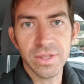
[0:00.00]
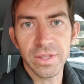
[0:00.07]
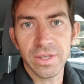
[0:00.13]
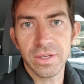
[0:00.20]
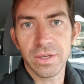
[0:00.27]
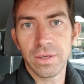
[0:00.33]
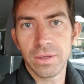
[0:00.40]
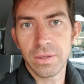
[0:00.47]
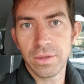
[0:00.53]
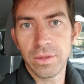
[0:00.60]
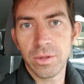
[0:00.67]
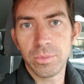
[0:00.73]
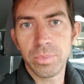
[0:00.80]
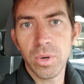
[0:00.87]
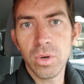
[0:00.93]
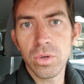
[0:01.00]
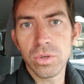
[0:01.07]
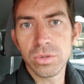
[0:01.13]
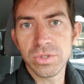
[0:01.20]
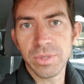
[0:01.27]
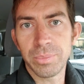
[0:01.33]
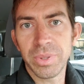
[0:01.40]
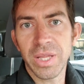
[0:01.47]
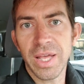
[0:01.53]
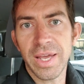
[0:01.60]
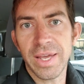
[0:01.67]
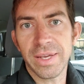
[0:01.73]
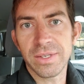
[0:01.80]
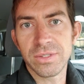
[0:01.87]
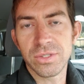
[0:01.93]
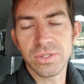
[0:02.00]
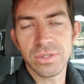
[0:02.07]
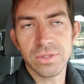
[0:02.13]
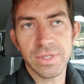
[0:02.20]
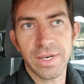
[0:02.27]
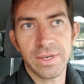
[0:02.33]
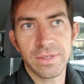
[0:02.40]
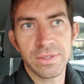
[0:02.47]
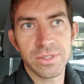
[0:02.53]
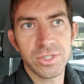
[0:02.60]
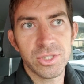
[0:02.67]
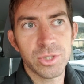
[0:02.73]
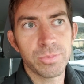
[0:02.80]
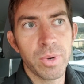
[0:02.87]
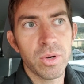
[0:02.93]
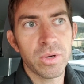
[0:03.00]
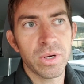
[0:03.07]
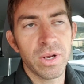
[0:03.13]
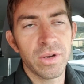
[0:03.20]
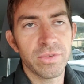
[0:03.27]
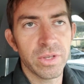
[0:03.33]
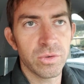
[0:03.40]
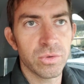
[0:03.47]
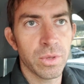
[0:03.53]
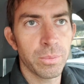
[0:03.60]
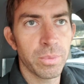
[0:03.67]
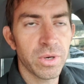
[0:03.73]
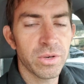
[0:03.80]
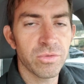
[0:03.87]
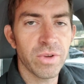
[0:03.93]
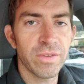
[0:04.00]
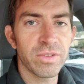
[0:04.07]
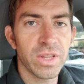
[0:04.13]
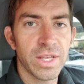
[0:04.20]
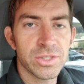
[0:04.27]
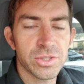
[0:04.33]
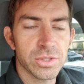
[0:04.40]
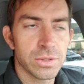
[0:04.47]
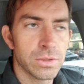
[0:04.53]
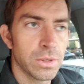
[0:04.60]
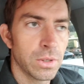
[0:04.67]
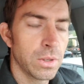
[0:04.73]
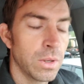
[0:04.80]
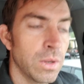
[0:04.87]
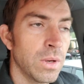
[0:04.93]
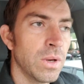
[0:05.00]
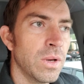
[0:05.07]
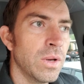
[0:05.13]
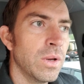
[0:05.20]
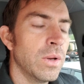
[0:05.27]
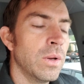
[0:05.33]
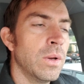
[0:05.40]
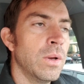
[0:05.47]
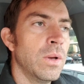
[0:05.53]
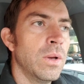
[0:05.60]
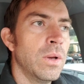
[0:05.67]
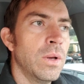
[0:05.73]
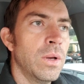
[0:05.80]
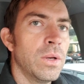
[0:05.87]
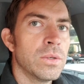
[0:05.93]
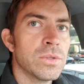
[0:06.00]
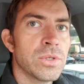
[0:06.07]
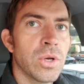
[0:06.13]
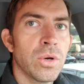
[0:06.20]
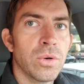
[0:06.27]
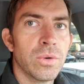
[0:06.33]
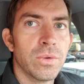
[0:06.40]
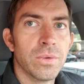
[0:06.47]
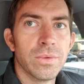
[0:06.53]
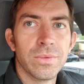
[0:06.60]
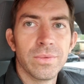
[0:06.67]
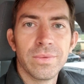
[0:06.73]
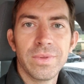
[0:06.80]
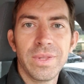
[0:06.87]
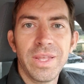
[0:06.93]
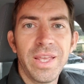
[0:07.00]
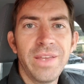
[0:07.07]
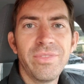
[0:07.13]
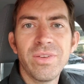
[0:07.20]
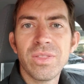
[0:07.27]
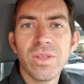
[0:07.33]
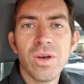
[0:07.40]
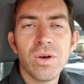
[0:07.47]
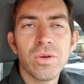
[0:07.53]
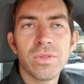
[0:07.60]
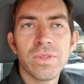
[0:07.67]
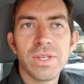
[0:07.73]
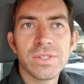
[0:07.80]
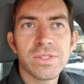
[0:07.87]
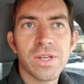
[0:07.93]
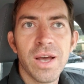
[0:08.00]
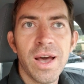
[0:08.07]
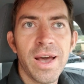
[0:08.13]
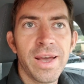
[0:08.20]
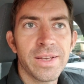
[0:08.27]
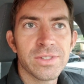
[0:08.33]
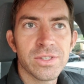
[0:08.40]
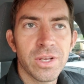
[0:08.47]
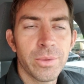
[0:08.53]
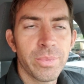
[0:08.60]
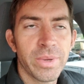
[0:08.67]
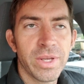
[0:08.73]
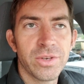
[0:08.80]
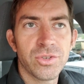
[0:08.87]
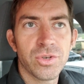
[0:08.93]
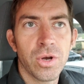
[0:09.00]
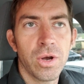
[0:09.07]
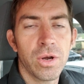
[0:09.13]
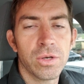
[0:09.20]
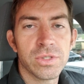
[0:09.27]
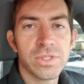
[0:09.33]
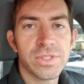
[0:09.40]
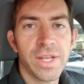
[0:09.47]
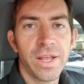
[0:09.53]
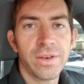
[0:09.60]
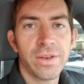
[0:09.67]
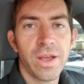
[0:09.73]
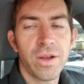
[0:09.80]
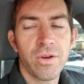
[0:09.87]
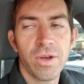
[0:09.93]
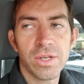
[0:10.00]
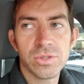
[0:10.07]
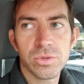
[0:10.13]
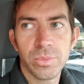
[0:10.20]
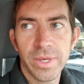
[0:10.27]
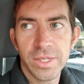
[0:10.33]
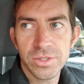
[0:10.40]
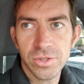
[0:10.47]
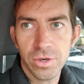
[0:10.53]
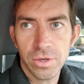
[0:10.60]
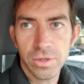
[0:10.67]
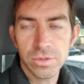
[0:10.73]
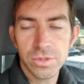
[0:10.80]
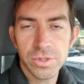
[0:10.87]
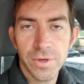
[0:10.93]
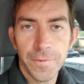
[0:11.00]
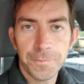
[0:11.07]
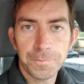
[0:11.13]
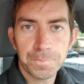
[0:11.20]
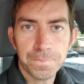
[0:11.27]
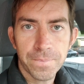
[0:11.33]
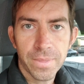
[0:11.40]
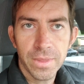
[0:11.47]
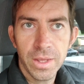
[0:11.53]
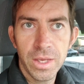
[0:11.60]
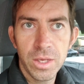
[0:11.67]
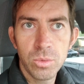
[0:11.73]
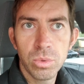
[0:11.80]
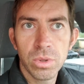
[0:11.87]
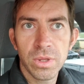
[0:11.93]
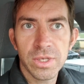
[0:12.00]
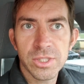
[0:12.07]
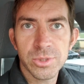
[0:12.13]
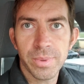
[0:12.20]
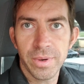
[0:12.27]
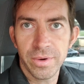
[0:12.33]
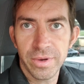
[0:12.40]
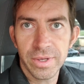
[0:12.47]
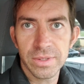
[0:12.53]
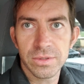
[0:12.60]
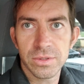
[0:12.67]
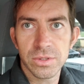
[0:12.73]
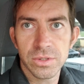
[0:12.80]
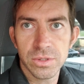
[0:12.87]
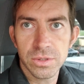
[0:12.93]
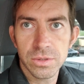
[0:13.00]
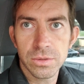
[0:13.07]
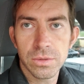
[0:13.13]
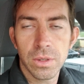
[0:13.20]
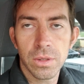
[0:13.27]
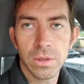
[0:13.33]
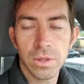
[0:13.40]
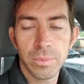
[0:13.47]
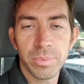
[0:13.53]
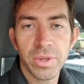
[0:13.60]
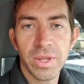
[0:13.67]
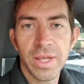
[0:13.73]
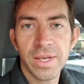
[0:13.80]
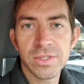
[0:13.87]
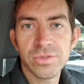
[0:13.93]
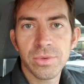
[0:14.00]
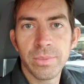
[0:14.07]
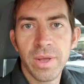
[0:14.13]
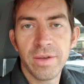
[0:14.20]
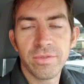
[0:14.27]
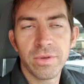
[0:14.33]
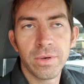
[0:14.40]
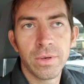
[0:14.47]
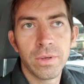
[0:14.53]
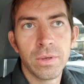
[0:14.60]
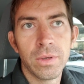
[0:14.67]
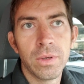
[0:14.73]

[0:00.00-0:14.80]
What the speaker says: the bowls, the plagues that is spoken of in the book of Revelation. So even though this guy is going to be in charge, this Antichrist will be in charge, he will experience the plagues from heaven.